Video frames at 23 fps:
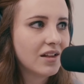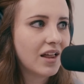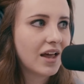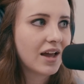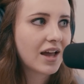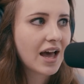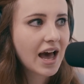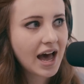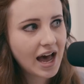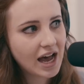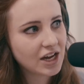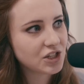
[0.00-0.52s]
like
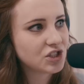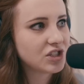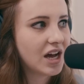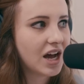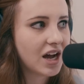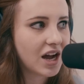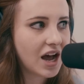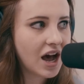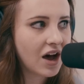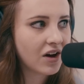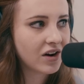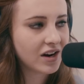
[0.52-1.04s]

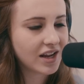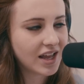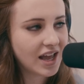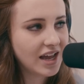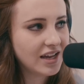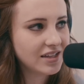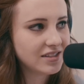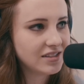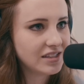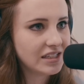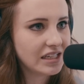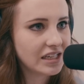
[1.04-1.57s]
hashtag how to
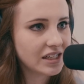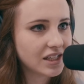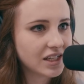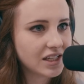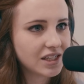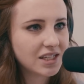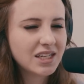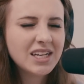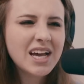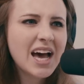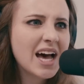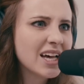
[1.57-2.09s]
Casey and a
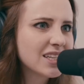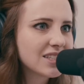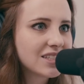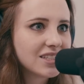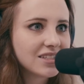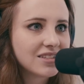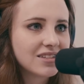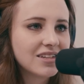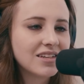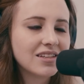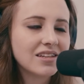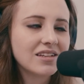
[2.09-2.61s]
link, he has to
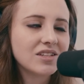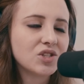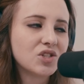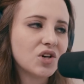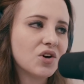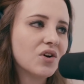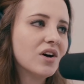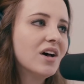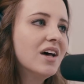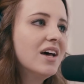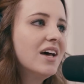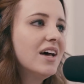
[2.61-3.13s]
see this.
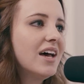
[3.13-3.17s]
So